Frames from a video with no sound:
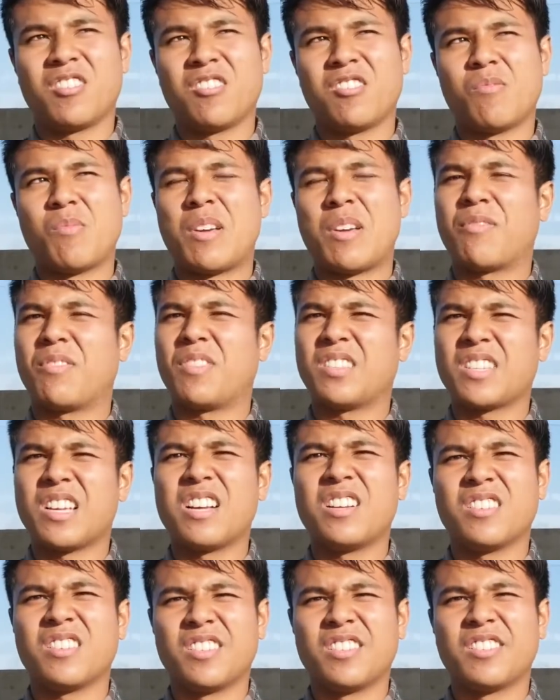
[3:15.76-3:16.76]
My
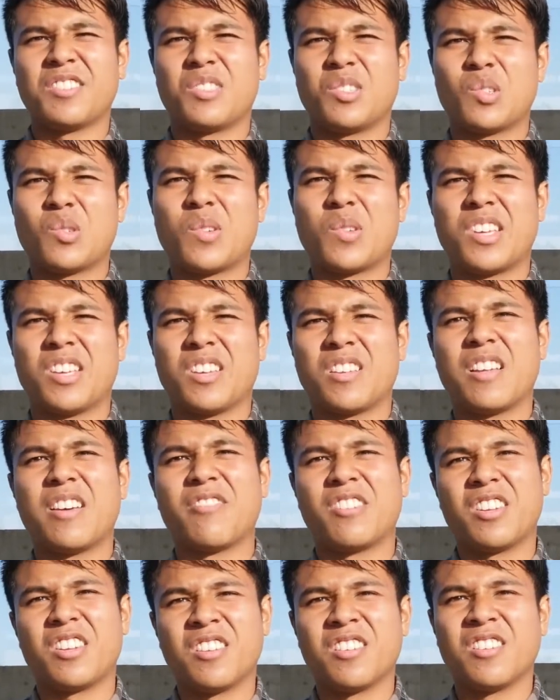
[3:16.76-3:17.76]
freestyle in
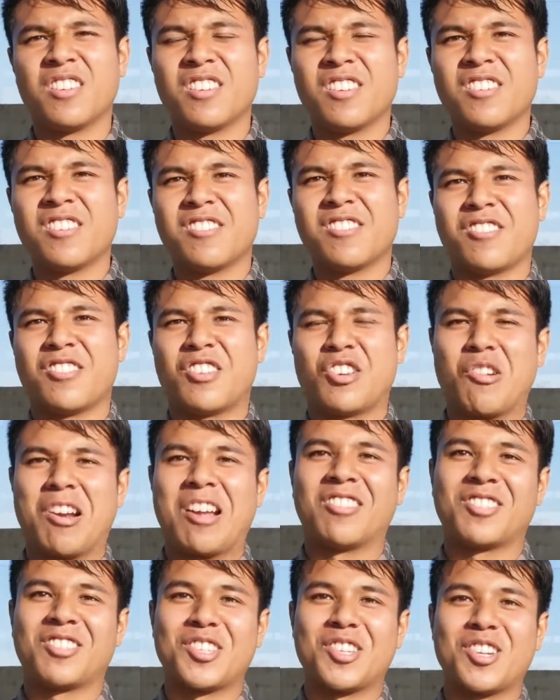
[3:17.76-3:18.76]
2011, the
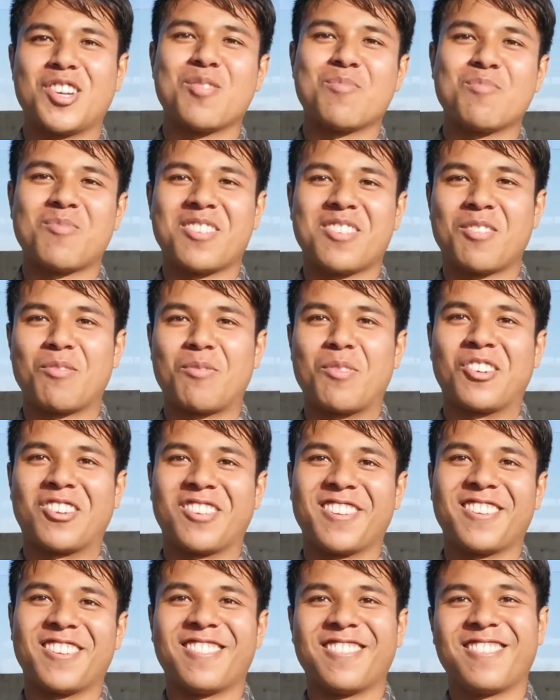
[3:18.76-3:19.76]
crowd stood up and it felt
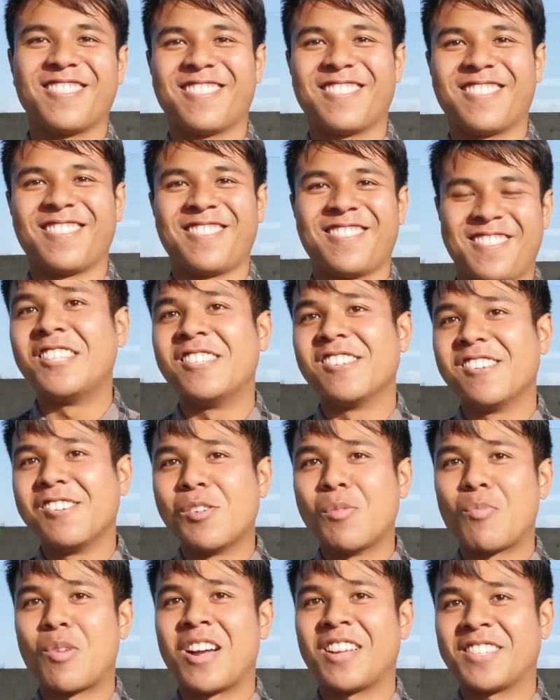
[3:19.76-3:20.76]
good.
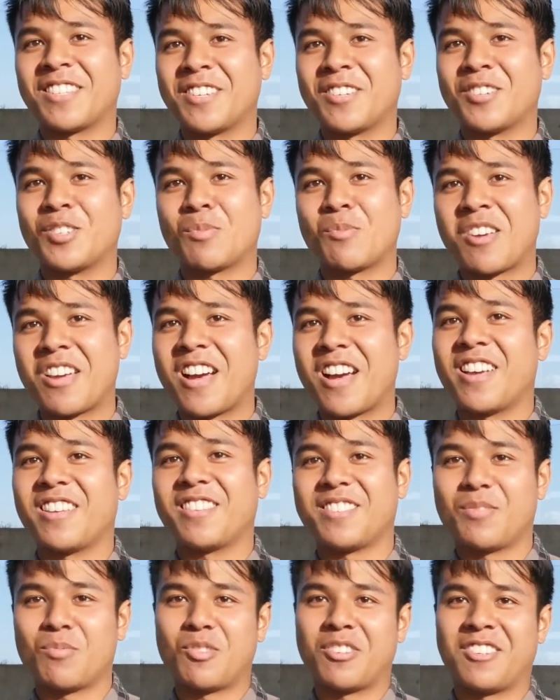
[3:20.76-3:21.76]
Brought tears in my
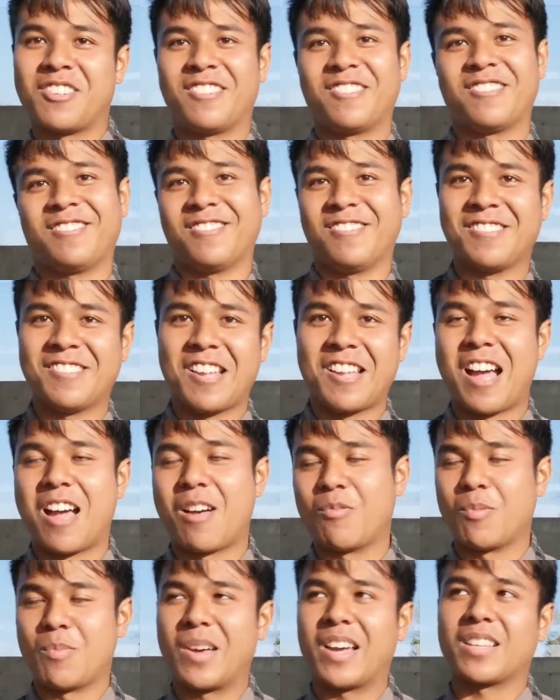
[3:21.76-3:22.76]
eyes, but
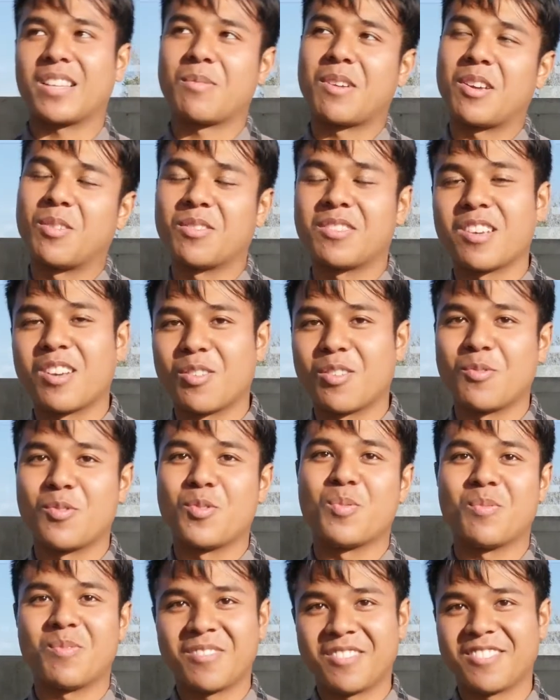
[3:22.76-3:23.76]
I went back to my hotel
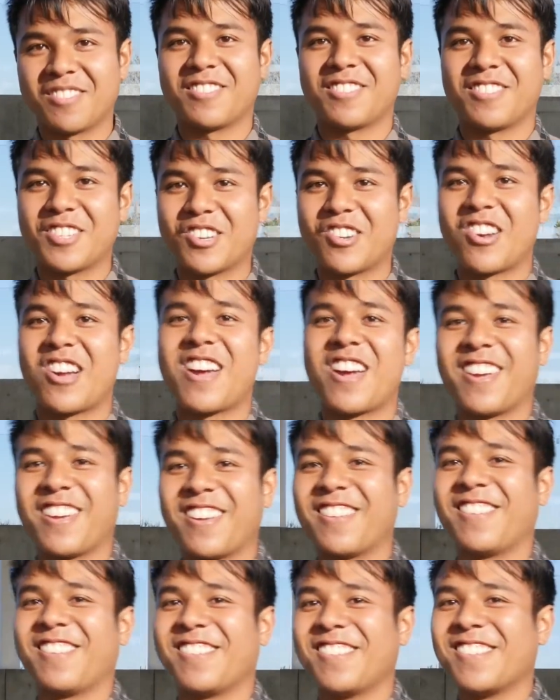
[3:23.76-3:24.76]
room to cry
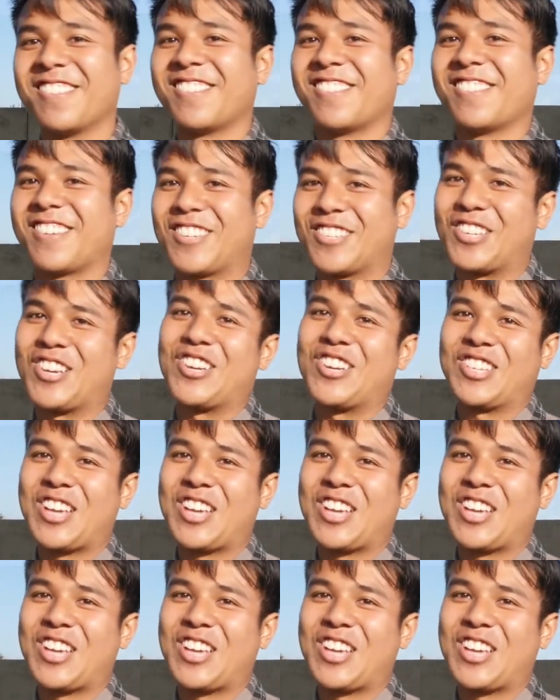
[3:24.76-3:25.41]
because I was